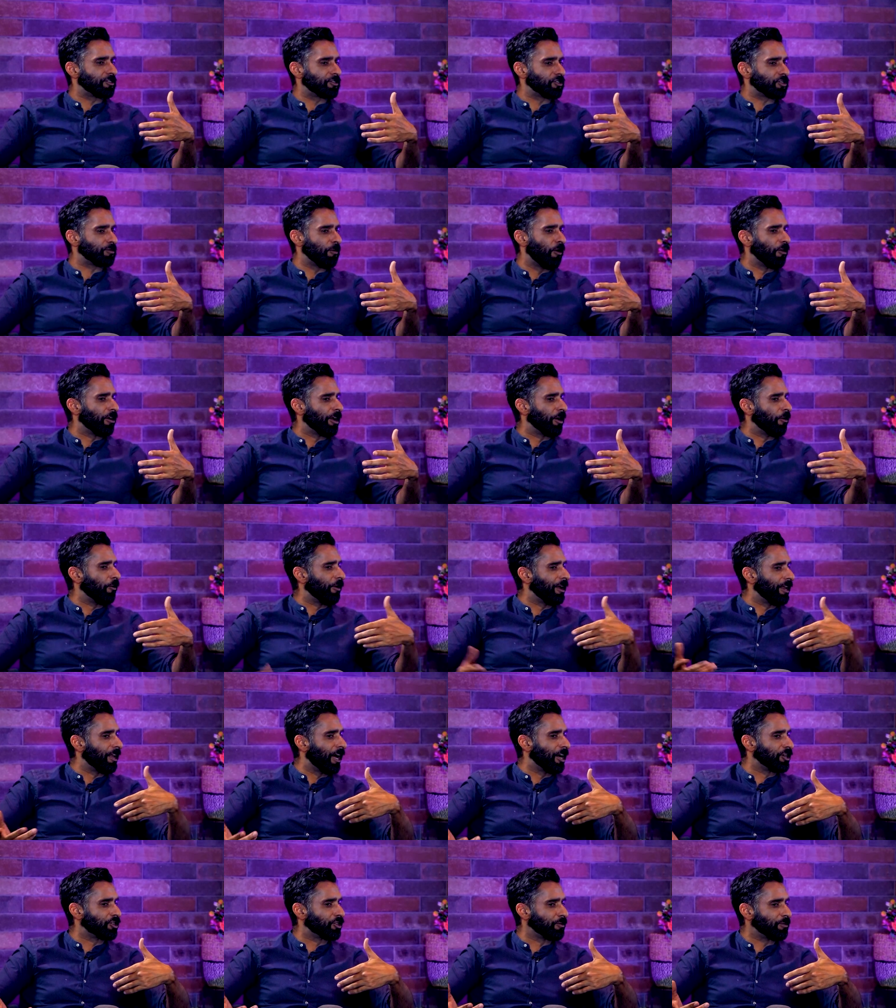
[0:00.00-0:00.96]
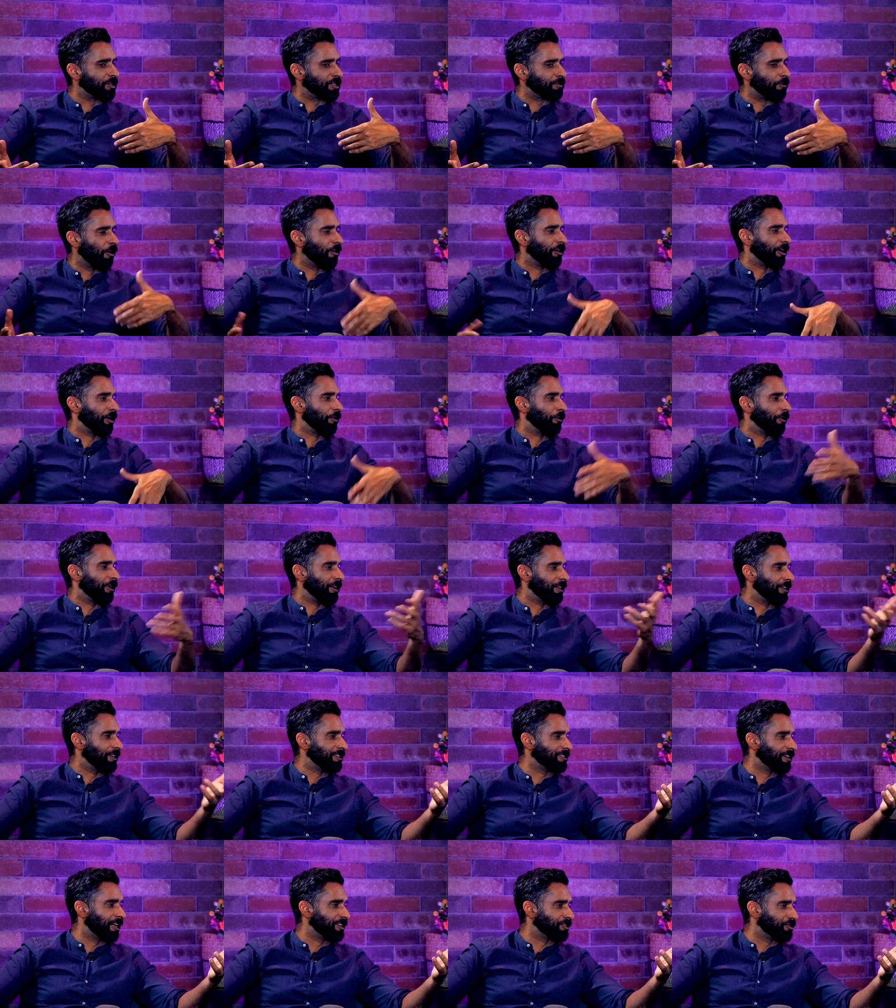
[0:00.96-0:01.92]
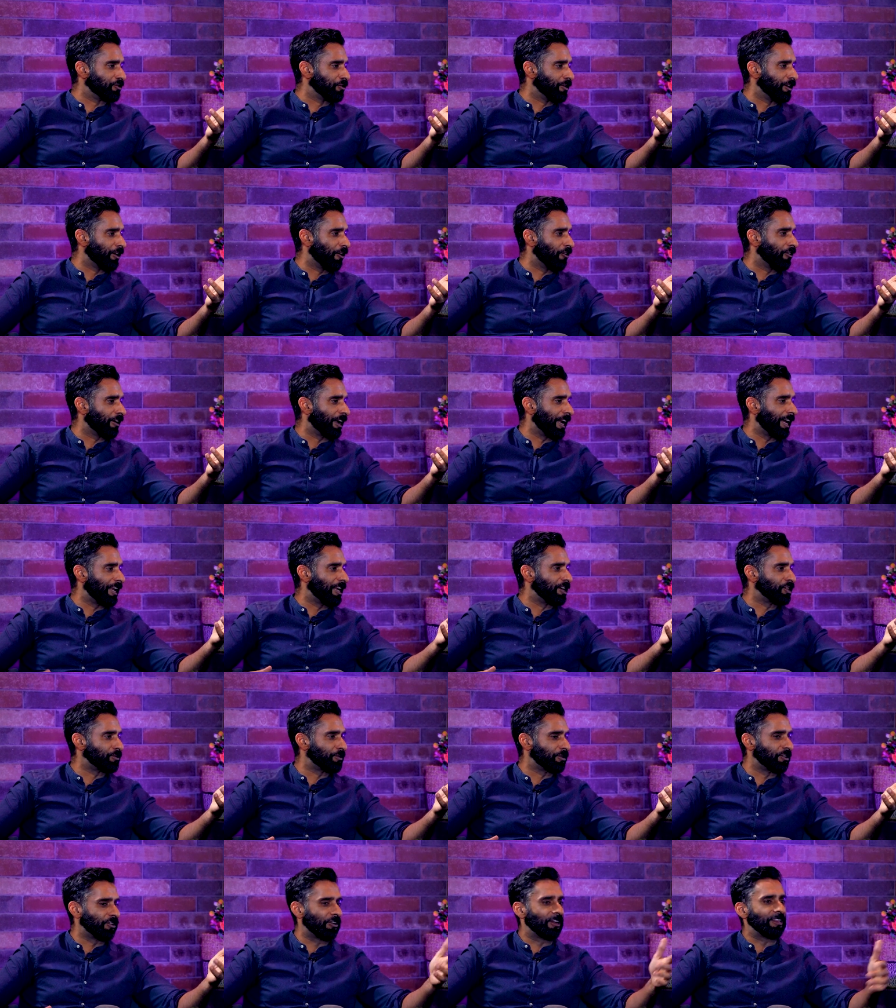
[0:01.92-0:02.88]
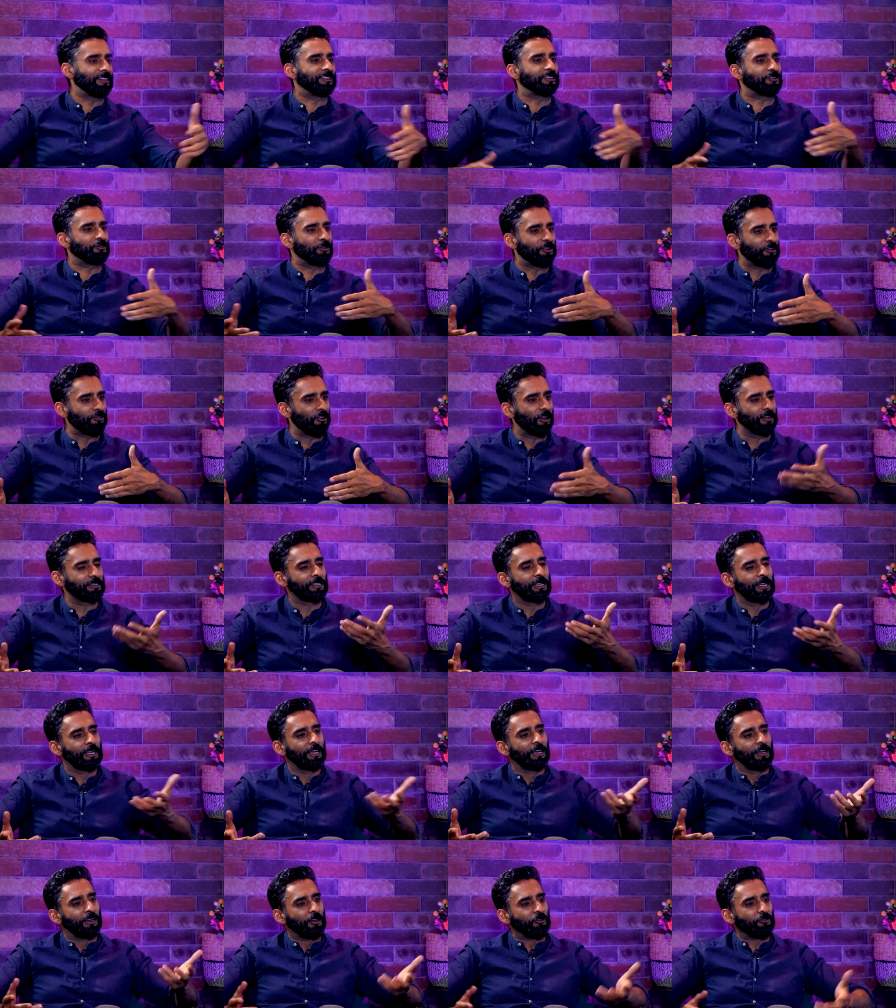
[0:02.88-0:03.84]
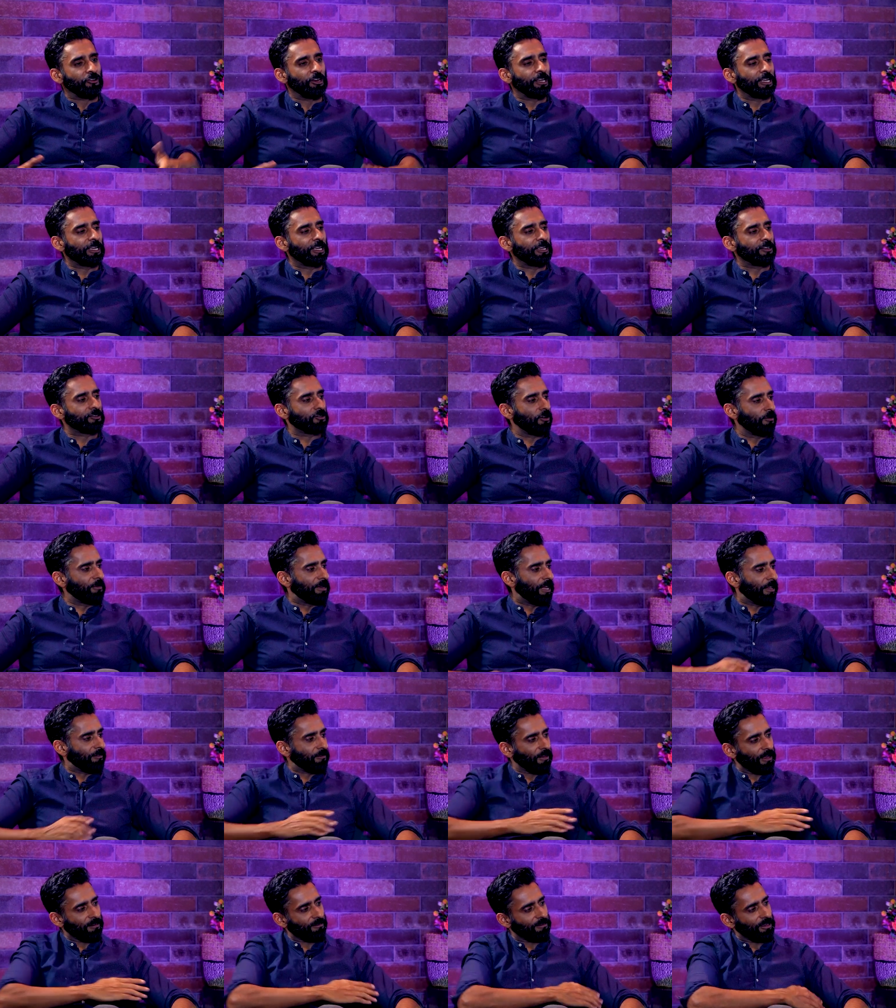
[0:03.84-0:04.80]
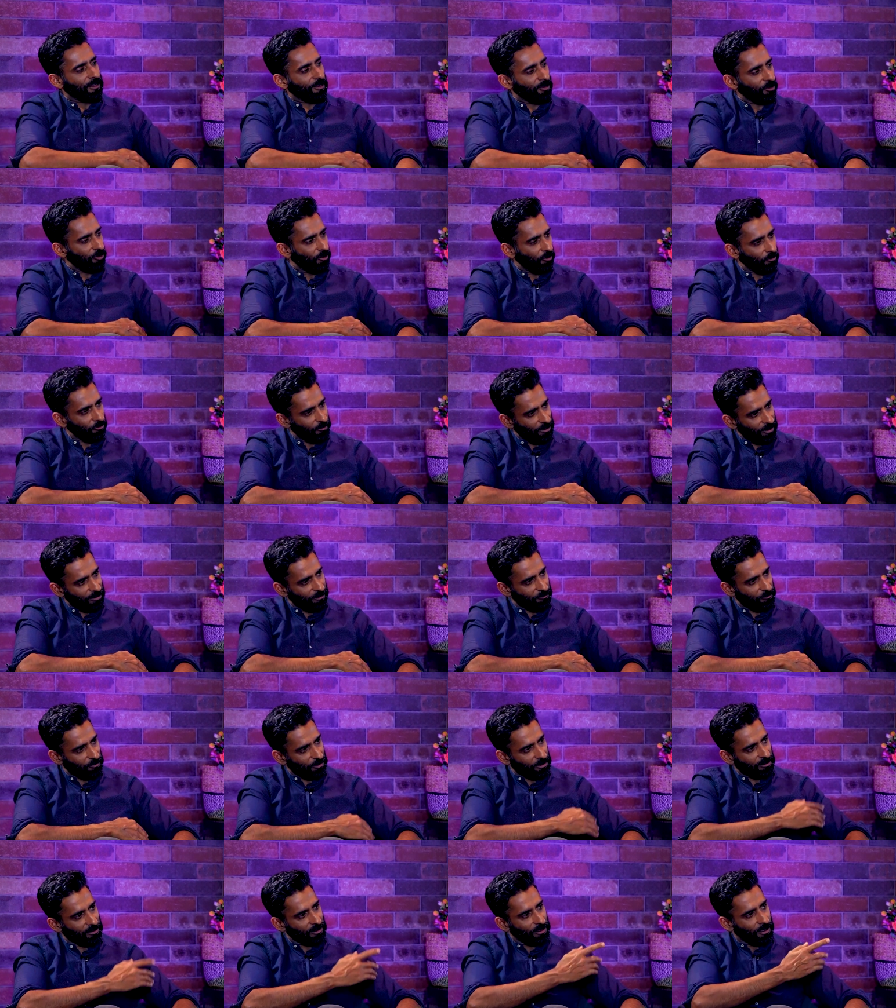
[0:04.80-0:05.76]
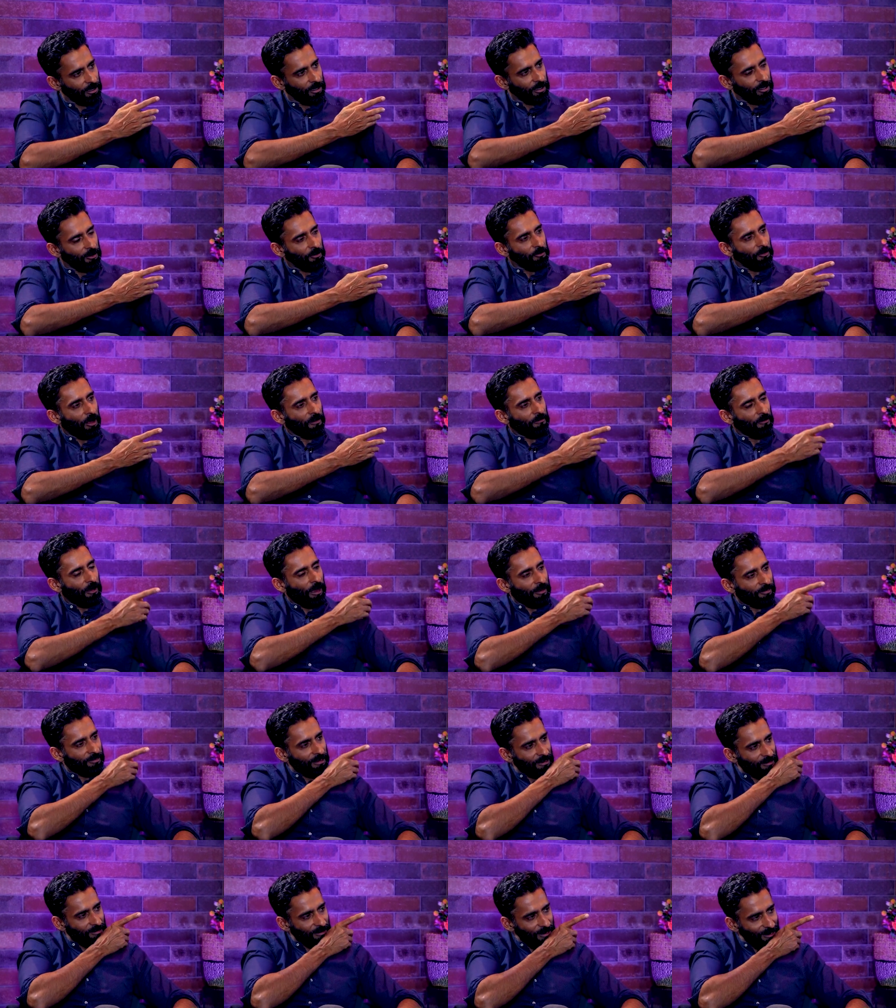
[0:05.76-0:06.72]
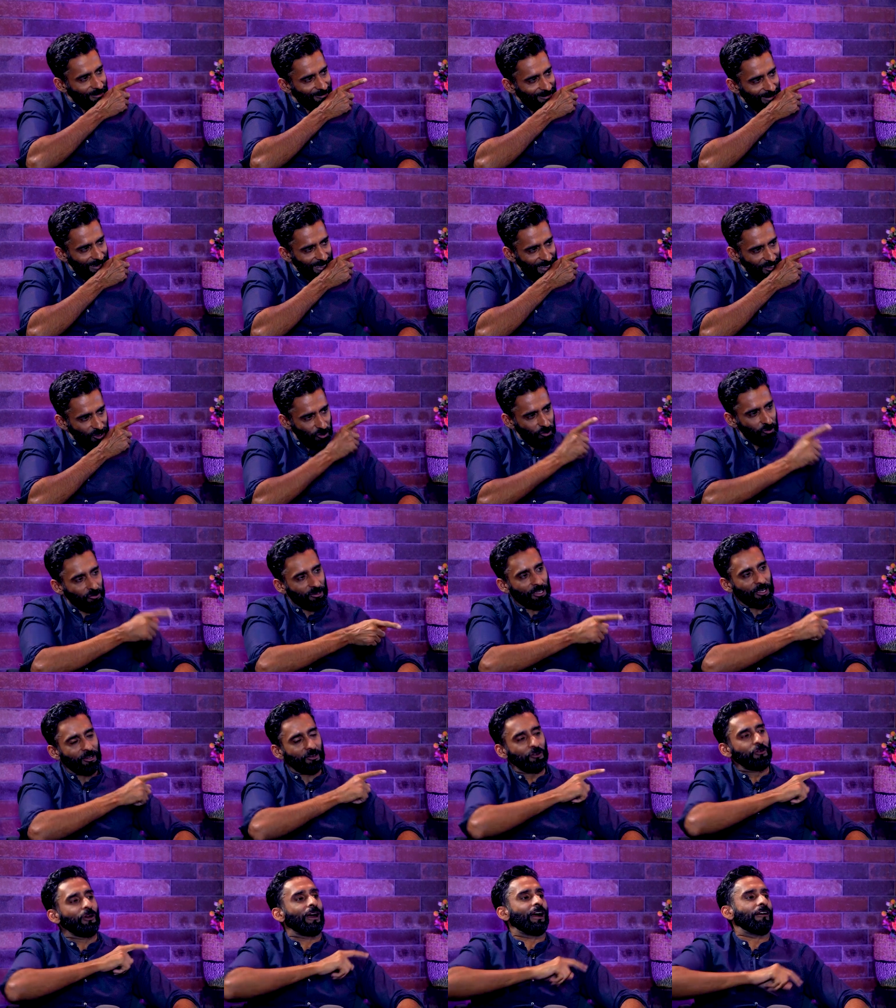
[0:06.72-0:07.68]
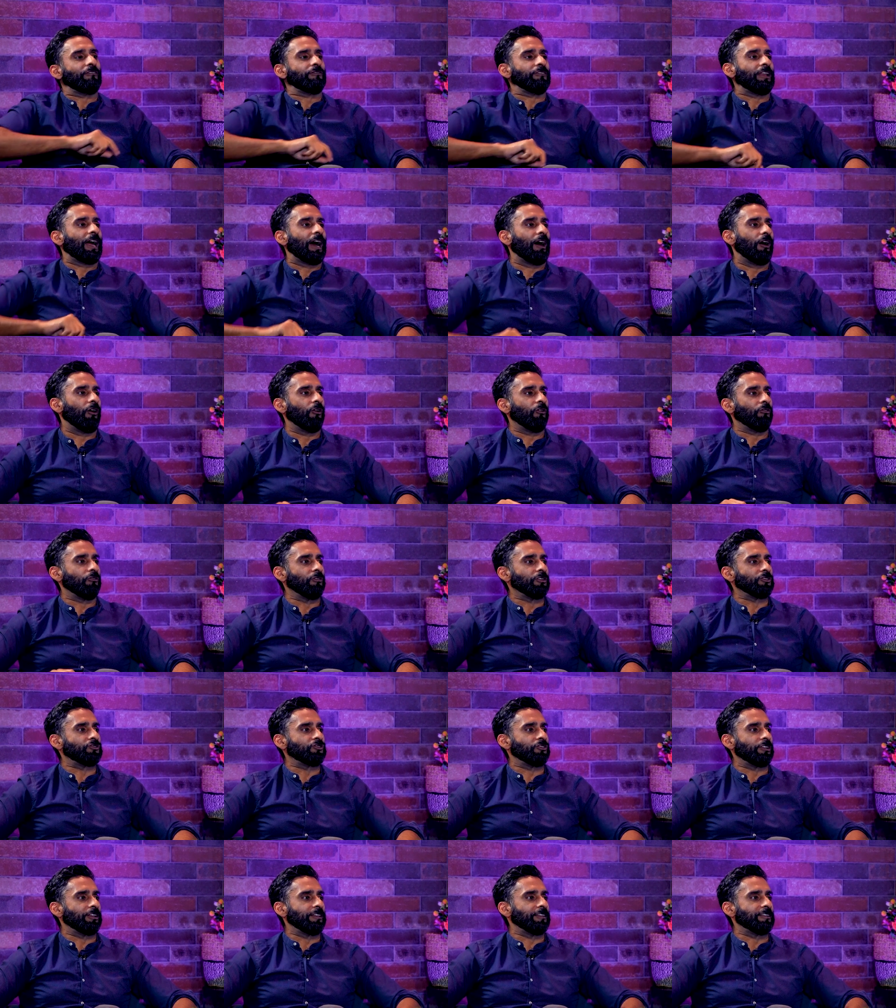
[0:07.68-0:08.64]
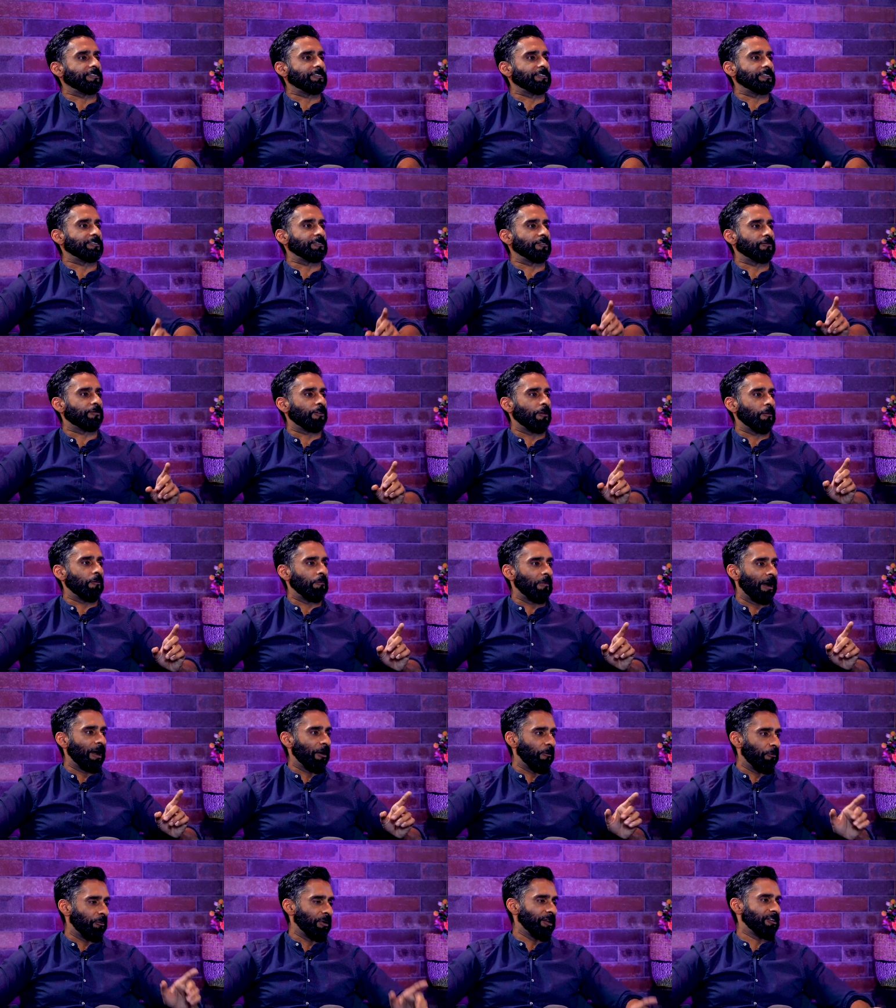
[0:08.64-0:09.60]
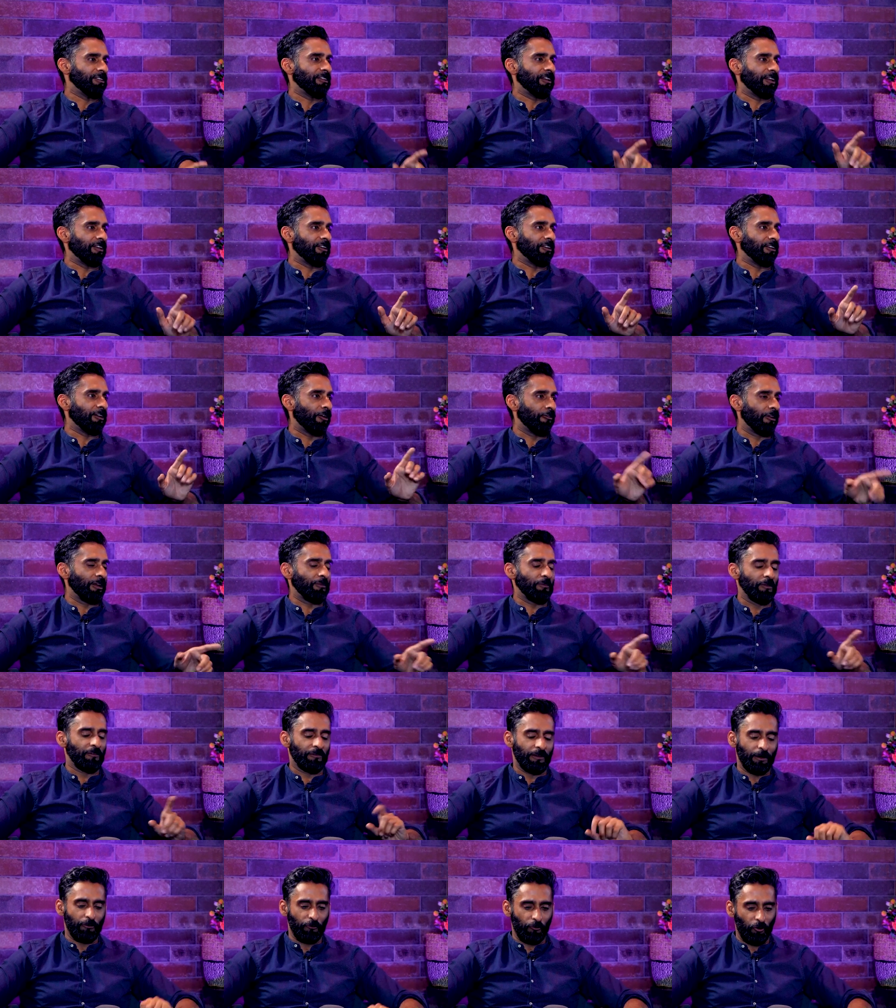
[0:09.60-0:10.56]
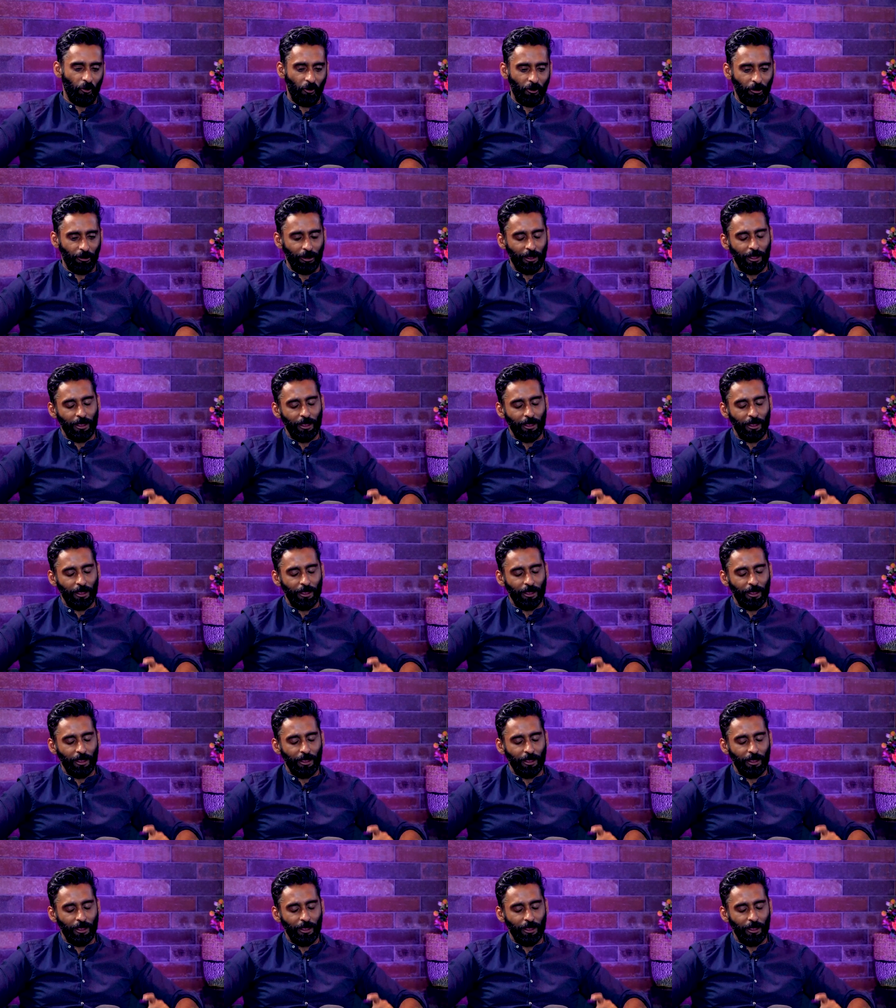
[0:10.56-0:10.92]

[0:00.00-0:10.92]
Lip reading: smoking weed, I should be smoking weed. Yes. These guys are doing cocaine, I should be doing drugs, drinking. So, I mean, I think, you know, that. But I think the issue that you have now, Richard, and this is from my opinion, correct me if I'm wrong,